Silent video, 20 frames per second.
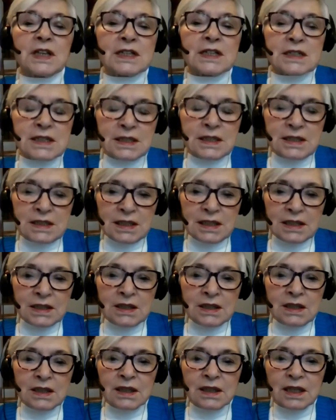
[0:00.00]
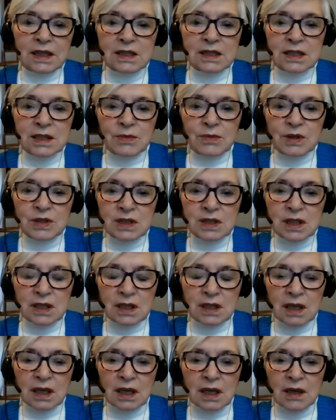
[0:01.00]
Yes, he did. Yes, he was
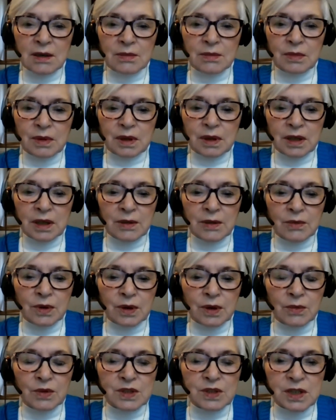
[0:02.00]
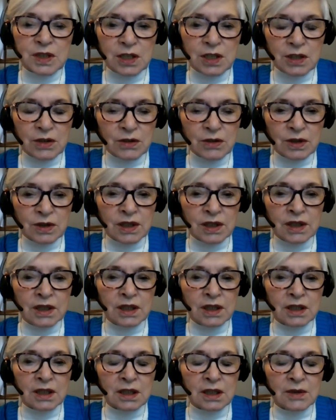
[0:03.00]
here in
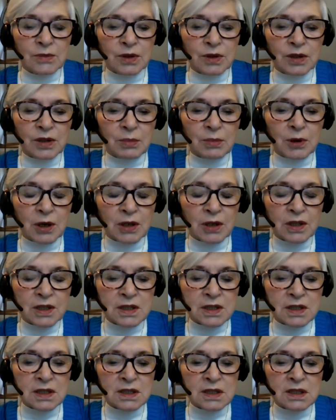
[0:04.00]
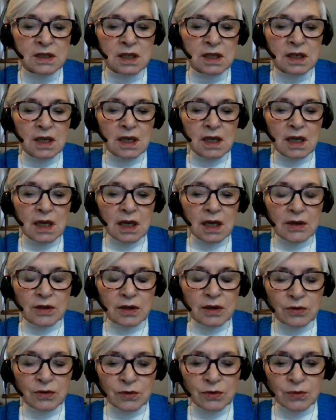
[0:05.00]
Italy with partisans,
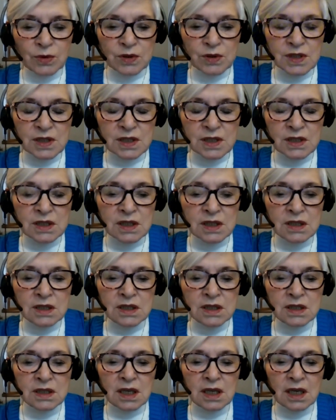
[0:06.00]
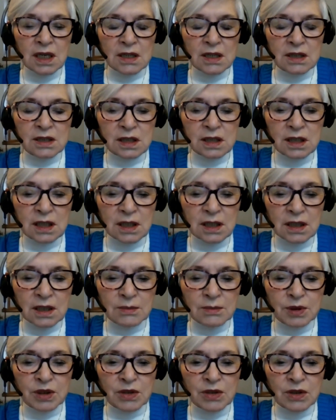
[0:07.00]
the resistance, and
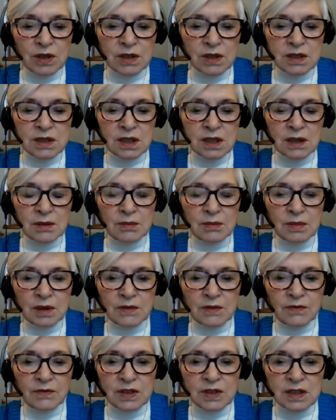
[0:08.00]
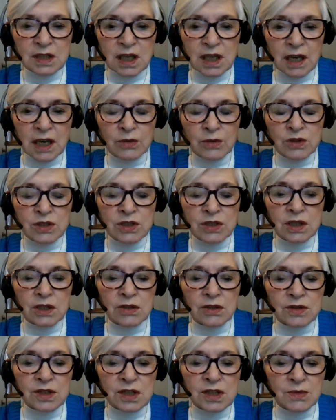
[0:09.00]
because of his language
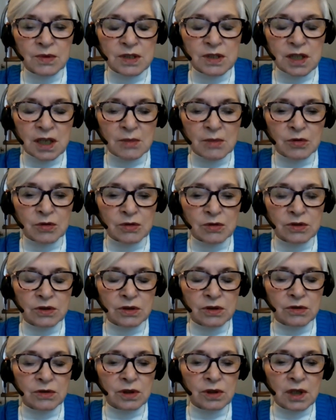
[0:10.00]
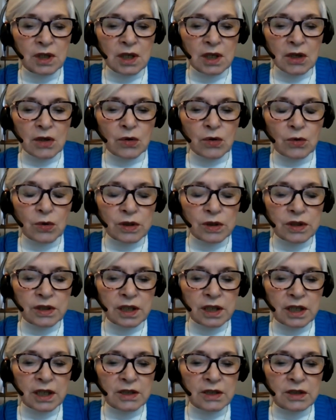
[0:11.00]
skills, he was able to
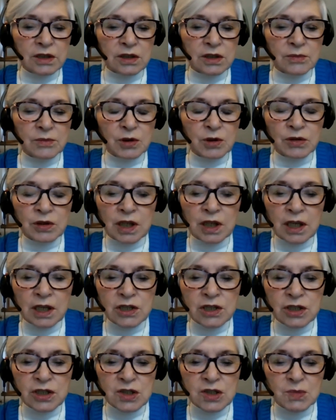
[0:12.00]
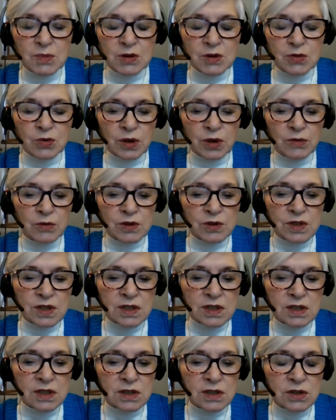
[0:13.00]
coordinate communications between
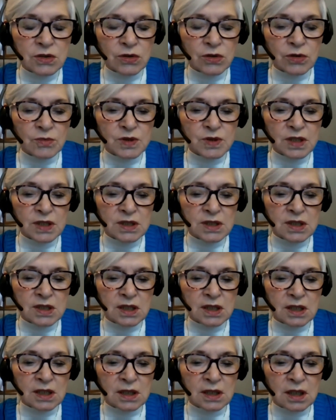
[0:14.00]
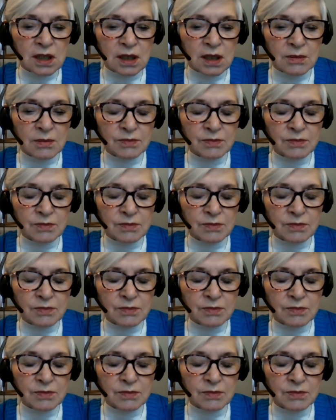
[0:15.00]
resistance groups in